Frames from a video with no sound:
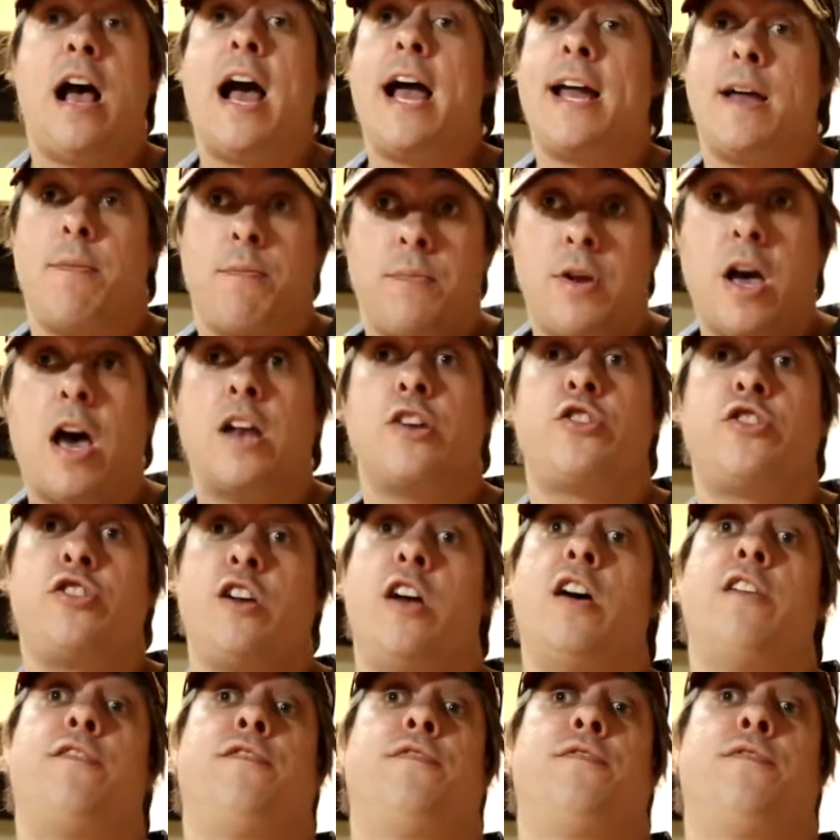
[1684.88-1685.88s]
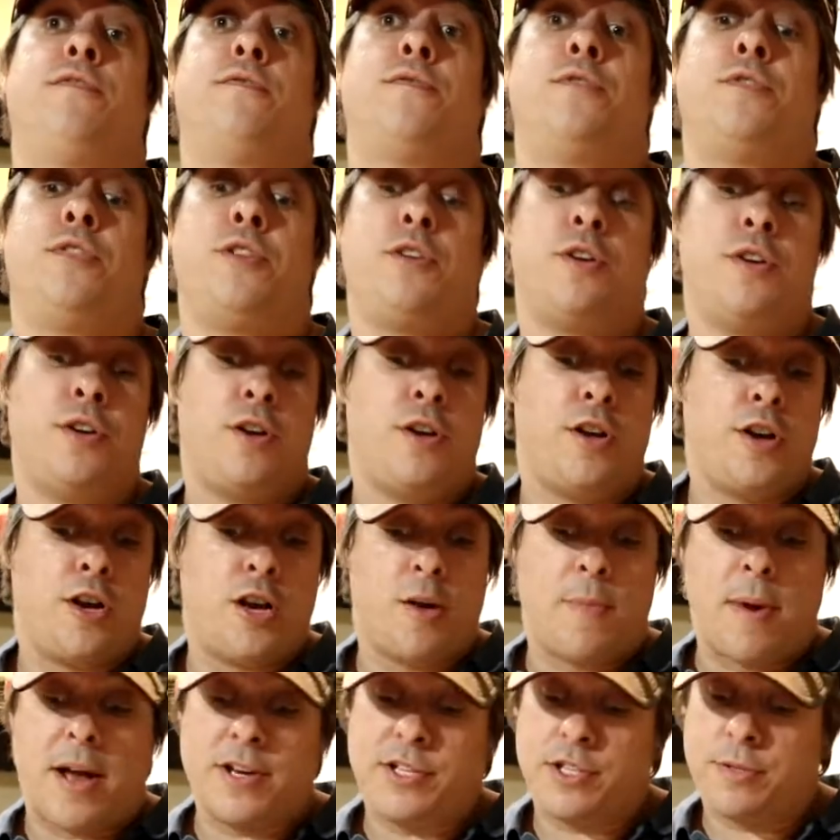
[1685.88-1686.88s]
I am not a chef.
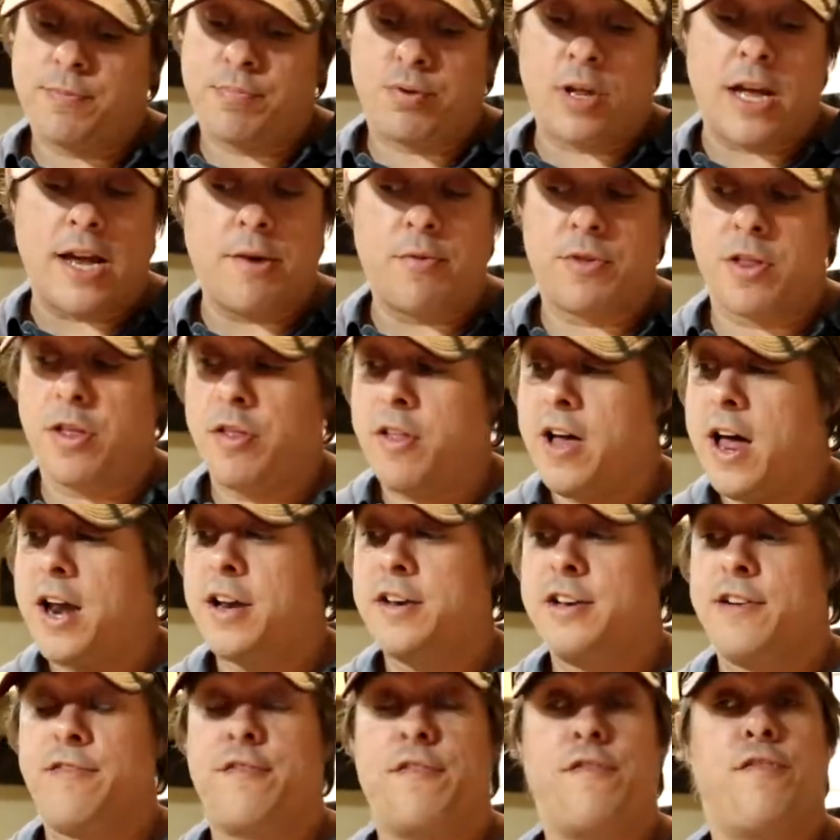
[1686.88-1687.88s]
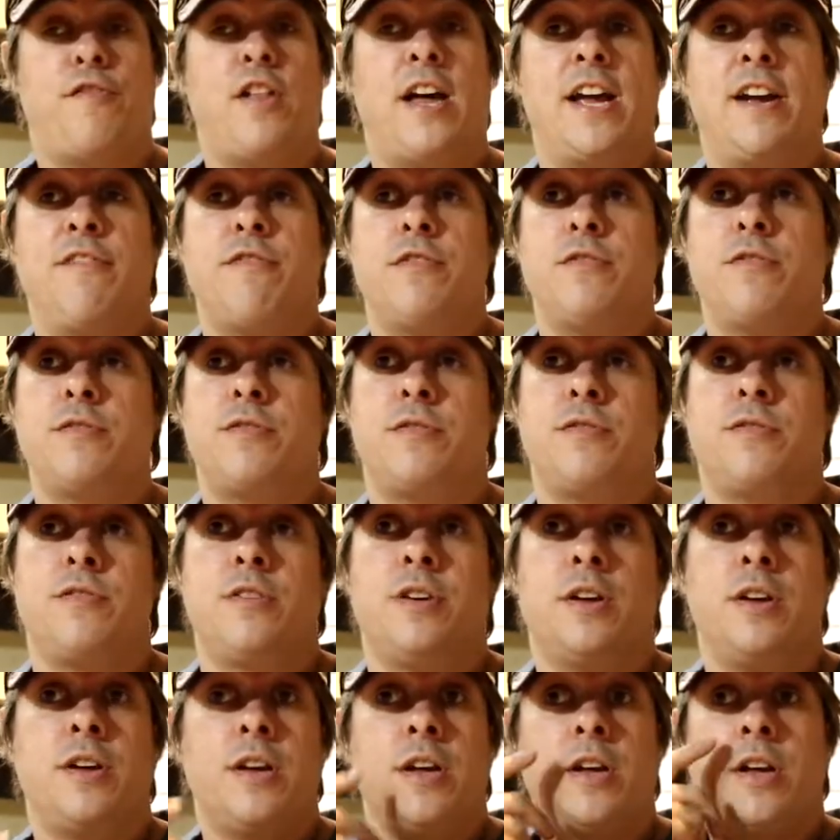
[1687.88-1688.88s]
I just play with a lot of different flavors,
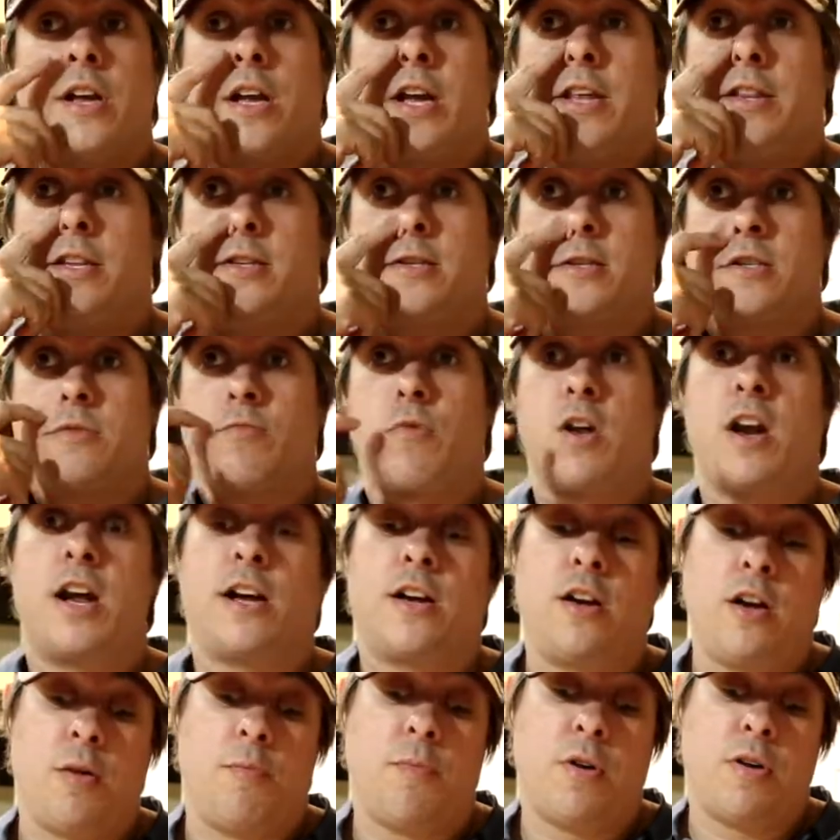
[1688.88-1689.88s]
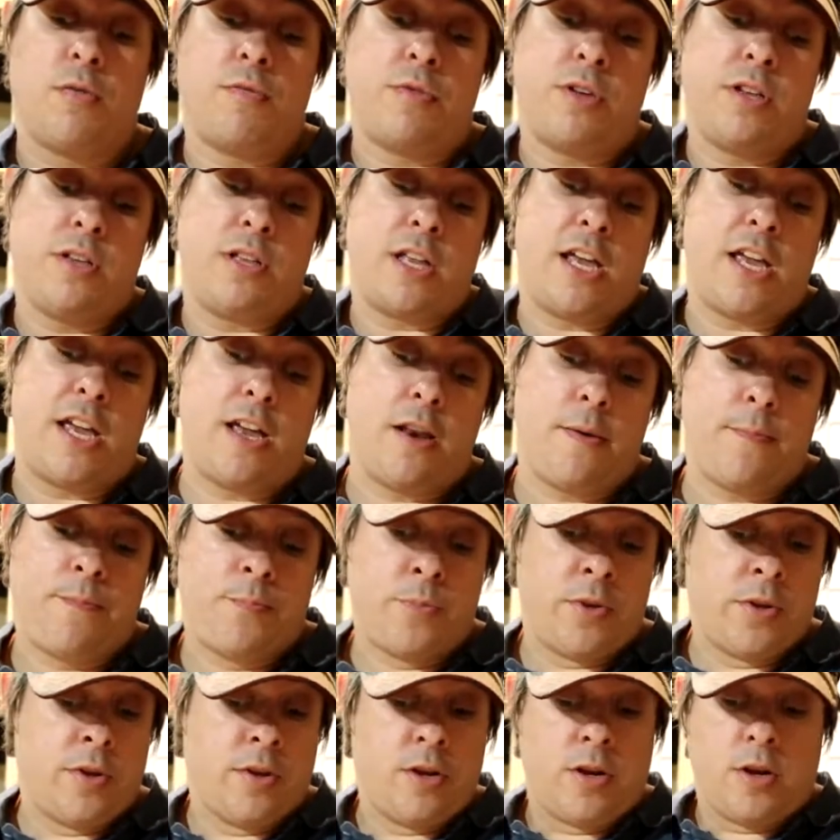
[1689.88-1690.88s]
and this is what I come up with. And
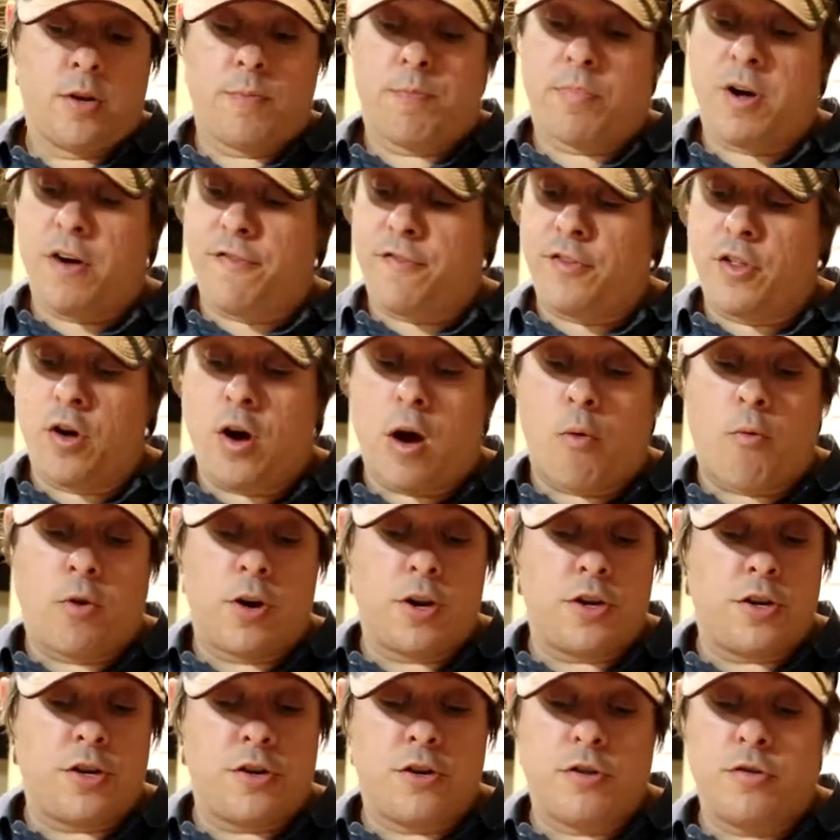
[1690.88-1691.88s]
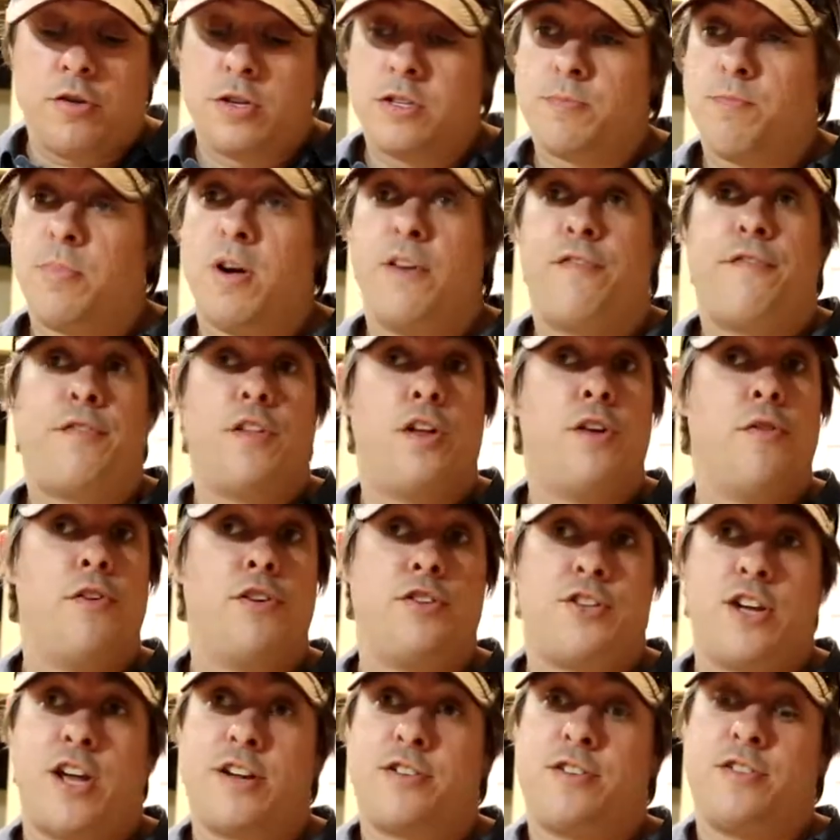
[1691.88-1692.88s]
buffalo, I wanted to do this buffalo
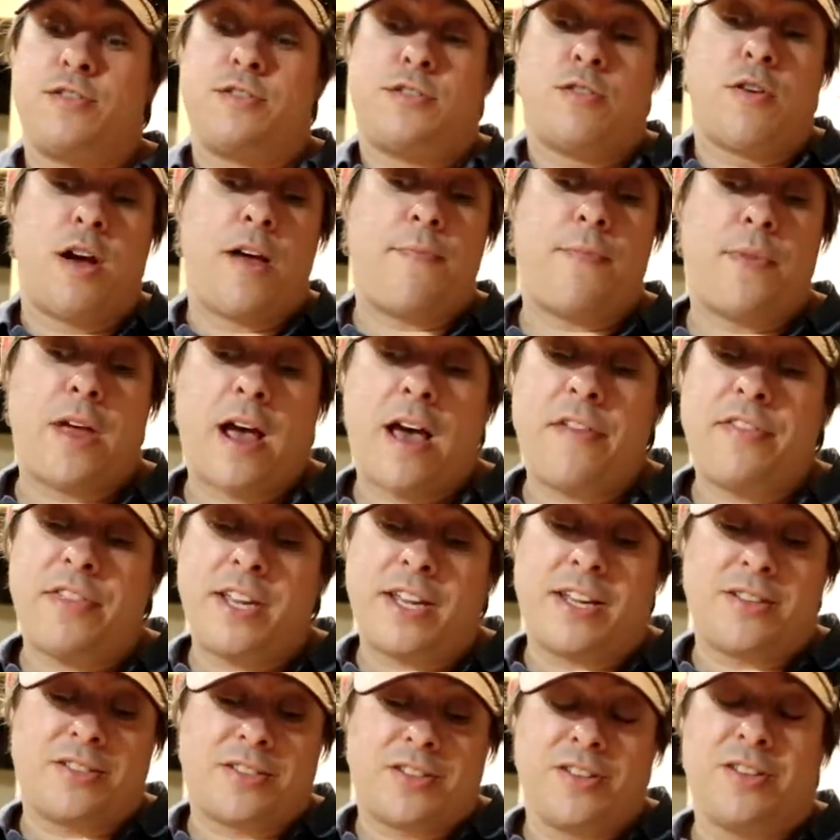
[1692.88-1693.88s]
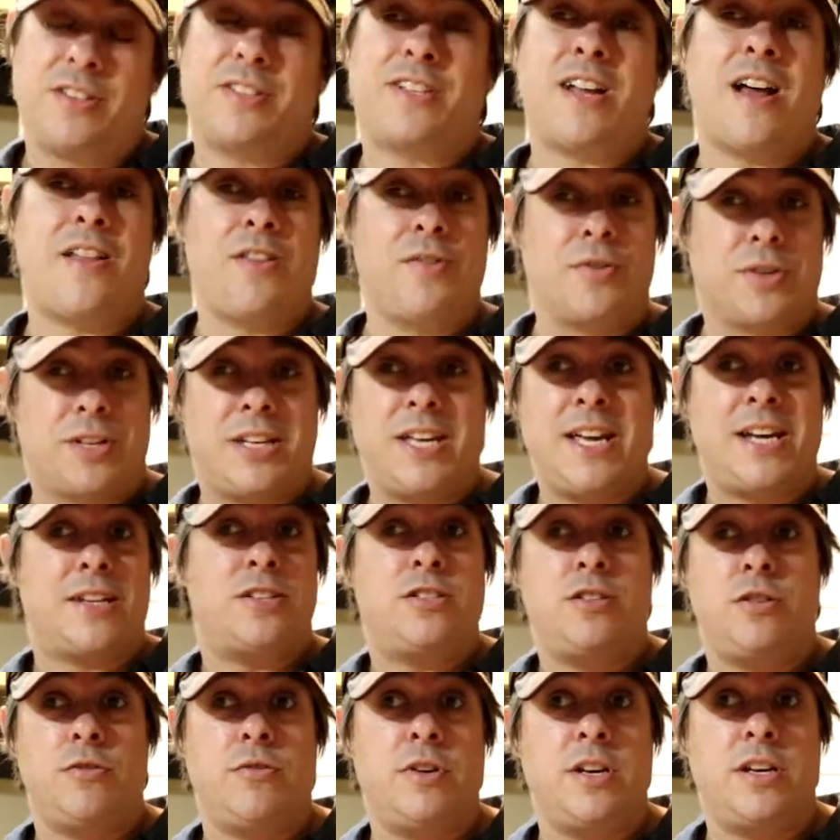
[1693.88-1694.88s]
injection, so I think it's good. It's got a little kick
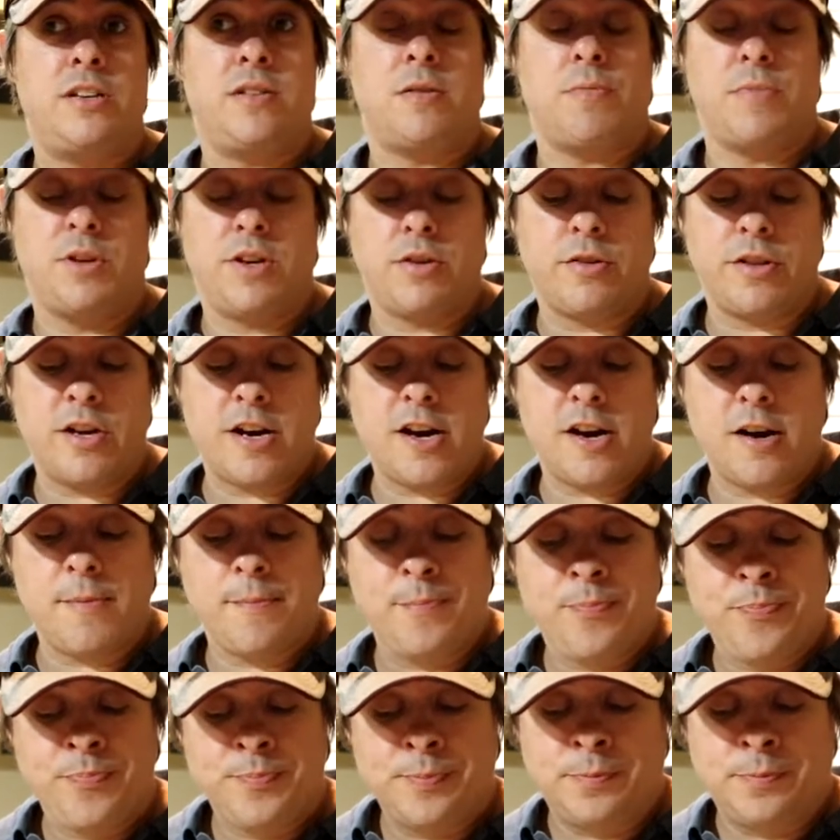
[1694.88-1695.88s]
to it in the middle there.